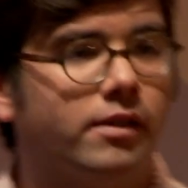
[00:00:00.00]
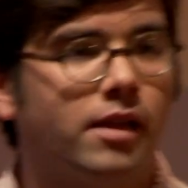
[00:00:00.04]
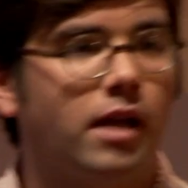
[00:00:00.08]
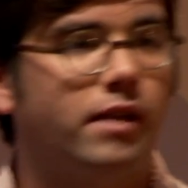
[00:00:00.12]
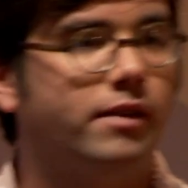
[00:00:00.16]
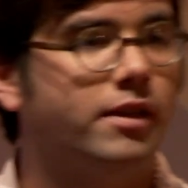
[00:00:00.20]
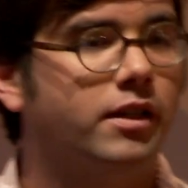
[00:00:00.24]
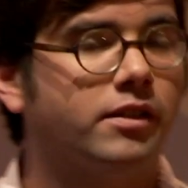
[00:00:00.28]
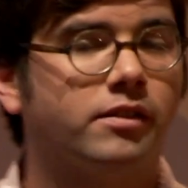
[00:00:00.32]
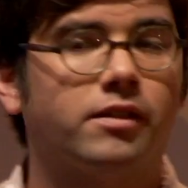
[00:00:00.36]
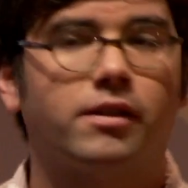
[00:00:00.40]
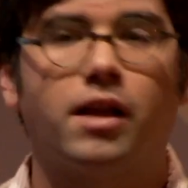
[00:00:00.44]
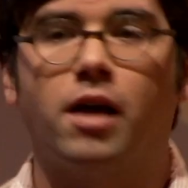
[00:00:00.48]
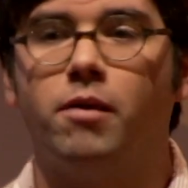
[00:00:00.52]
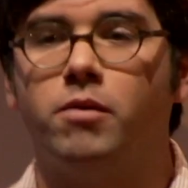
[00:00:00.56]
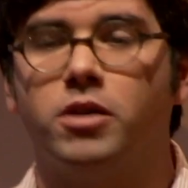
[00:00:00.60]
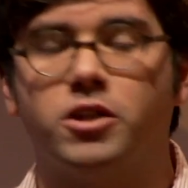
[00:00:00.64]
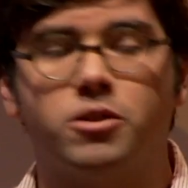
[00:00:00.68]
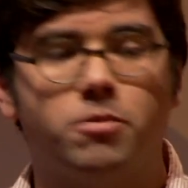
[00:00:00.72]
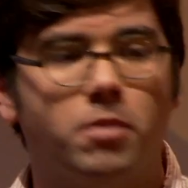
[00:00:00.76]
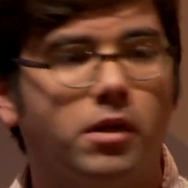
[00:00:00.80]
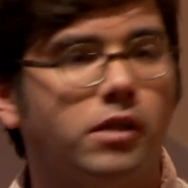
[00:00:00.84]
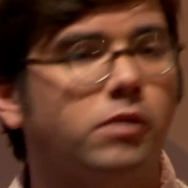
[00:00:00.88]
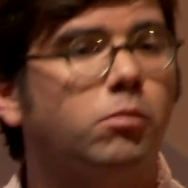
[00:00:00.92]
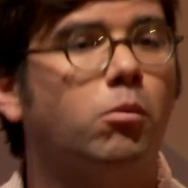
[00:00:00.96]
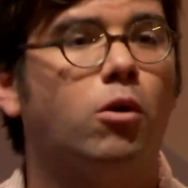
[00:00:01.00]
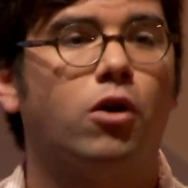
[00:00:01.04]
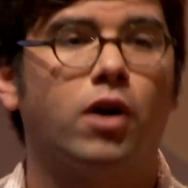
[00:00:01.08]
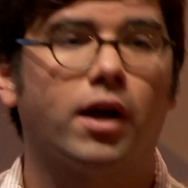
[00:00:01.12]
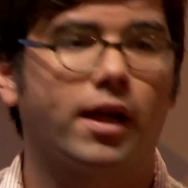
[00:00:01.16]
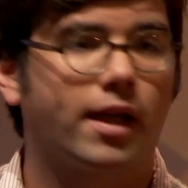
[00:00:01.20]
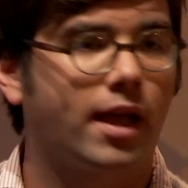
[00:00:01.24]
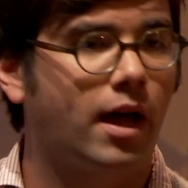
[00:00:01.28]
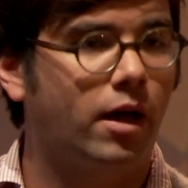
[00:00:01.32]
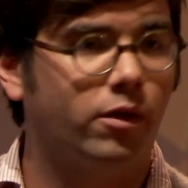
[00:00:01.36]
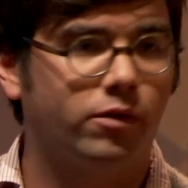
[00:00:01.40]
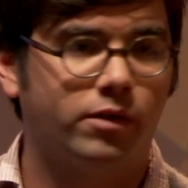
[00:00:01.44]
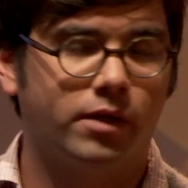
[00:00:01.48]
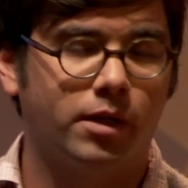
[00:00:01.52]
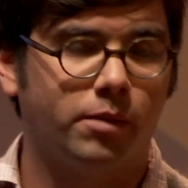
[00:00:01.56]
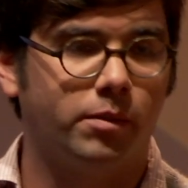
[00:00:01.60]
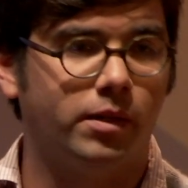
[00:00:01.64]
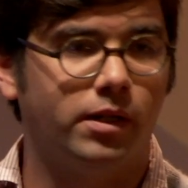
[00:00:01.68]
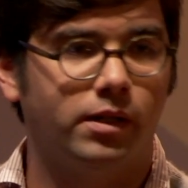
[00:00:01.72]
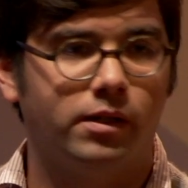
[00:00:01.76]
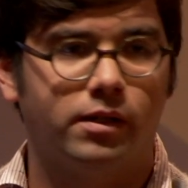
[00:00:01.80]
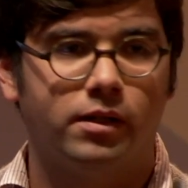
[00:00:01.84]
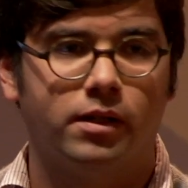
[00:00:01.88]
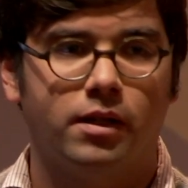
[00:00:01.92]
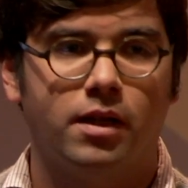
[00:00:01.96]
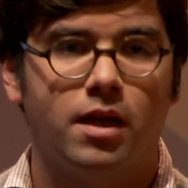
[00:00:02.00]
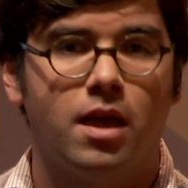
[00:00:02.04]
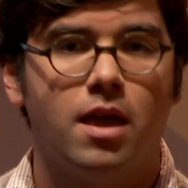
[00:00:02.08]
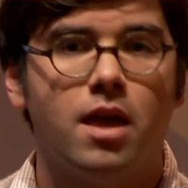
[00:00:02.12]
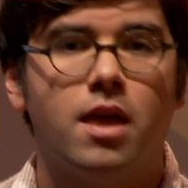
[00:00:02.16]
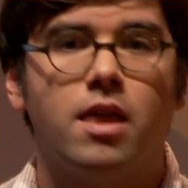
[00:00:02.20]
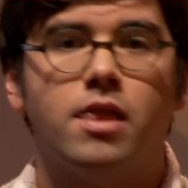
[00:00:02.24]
the establishment more accountable.